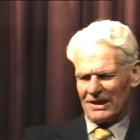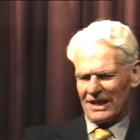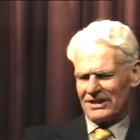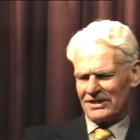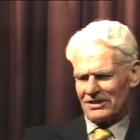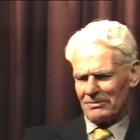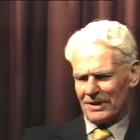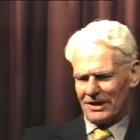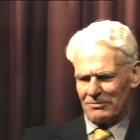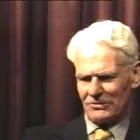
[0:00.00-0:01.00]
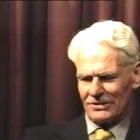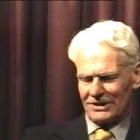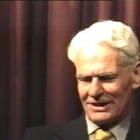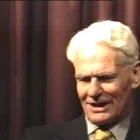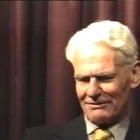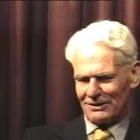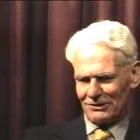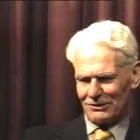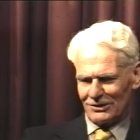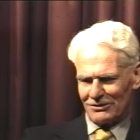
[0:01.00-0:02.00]
letters on Monday morning, telephone
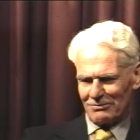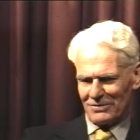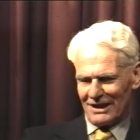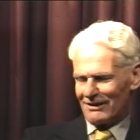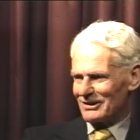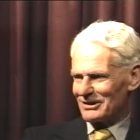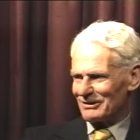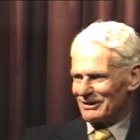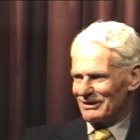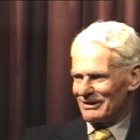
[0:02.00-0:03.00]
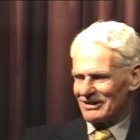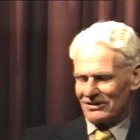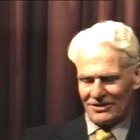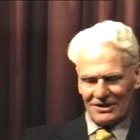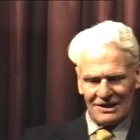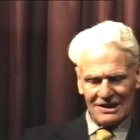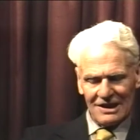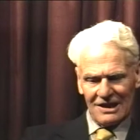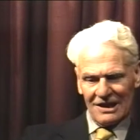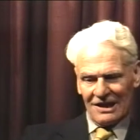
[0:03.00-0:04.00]
calls from parents, you know, and this sort of thing.
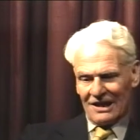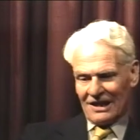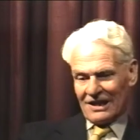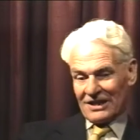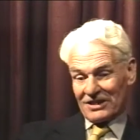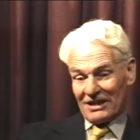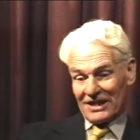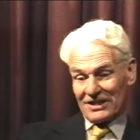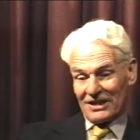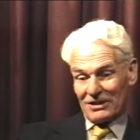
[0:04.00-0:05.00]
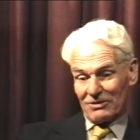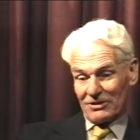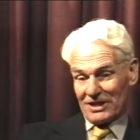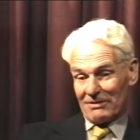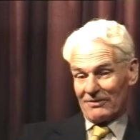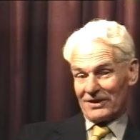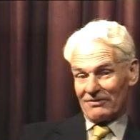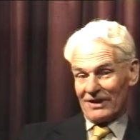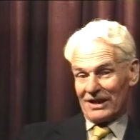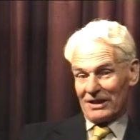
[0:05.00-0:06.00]
So I said, you know, some of us
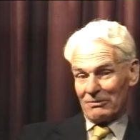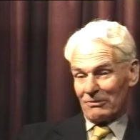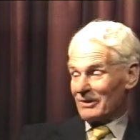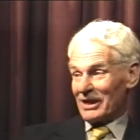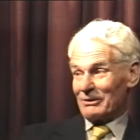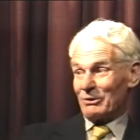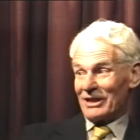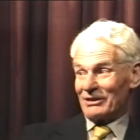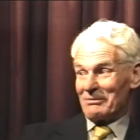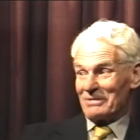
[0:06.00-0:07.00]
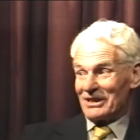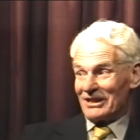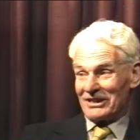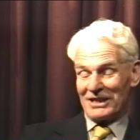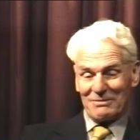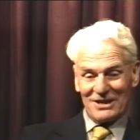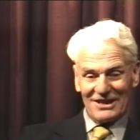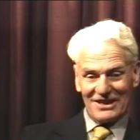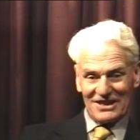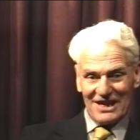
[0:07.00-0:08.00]
find the weather, weather a bit hot up here
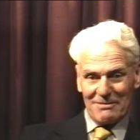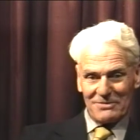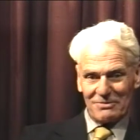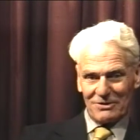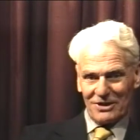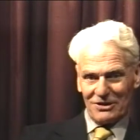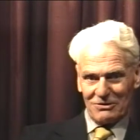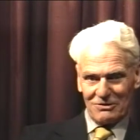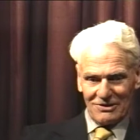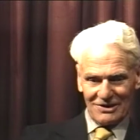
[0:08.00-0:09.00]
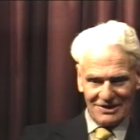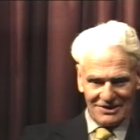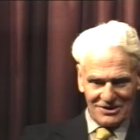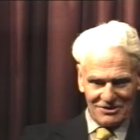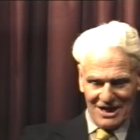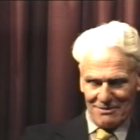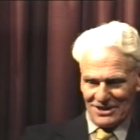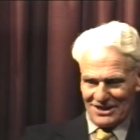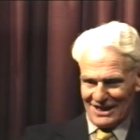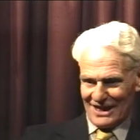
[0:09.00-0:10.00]
at times, but when you describe
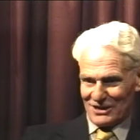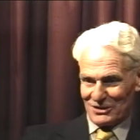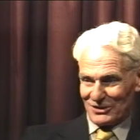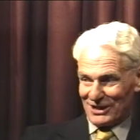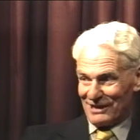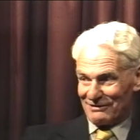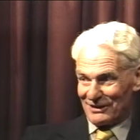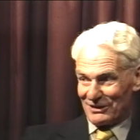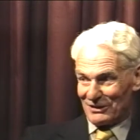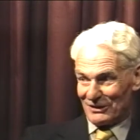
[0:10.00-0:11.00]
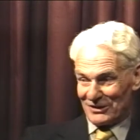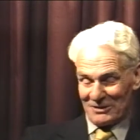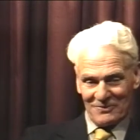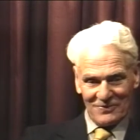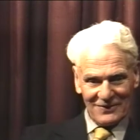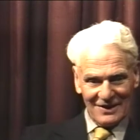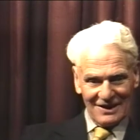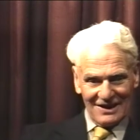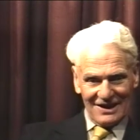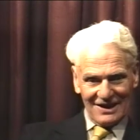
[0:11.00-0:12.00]
it in letters or telephone calls,
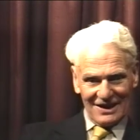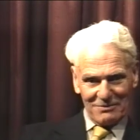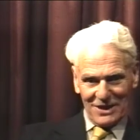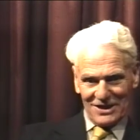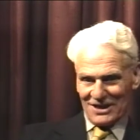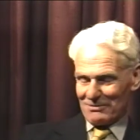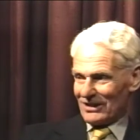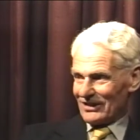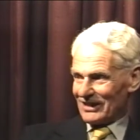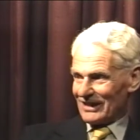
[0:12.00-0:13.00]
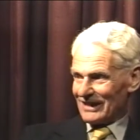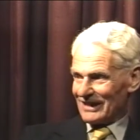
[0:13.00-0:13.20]
it may seem hotter